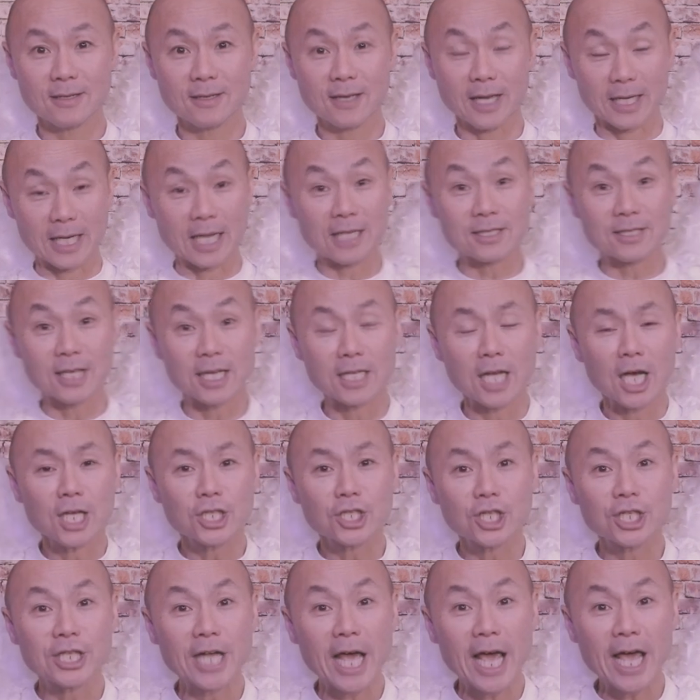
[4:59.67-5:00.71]
And I said,
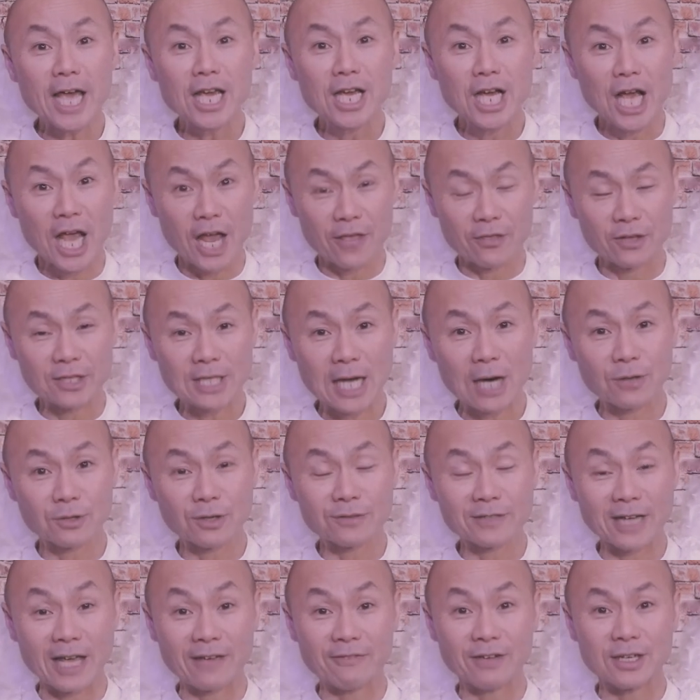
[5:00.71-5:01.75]
today in the town of
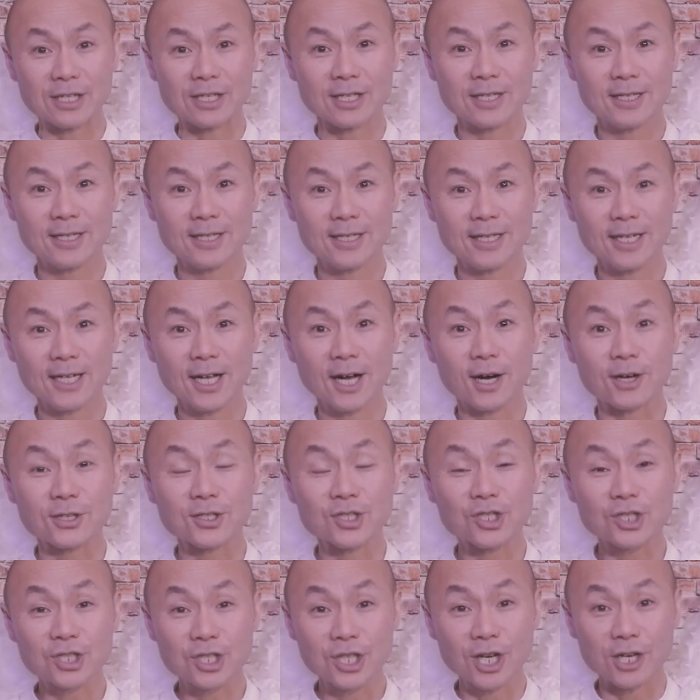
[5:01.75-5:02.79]
David, a
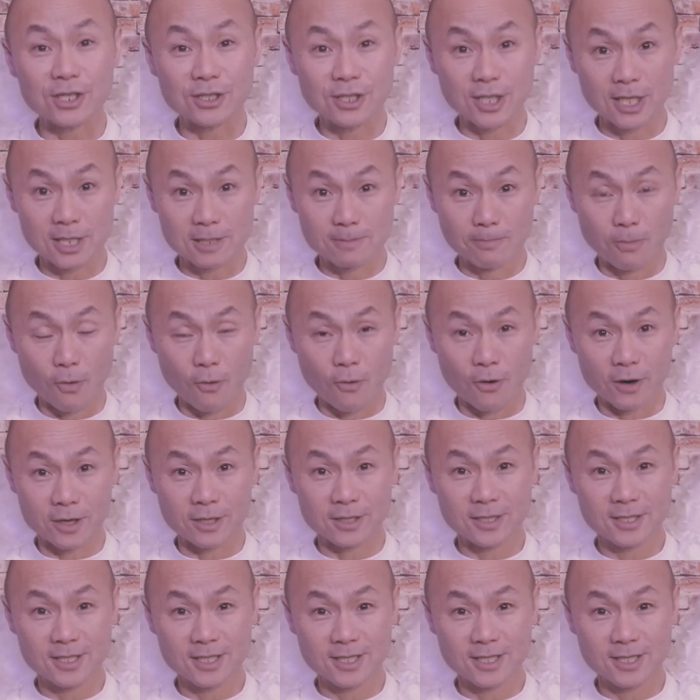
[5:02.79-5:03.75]
son is born.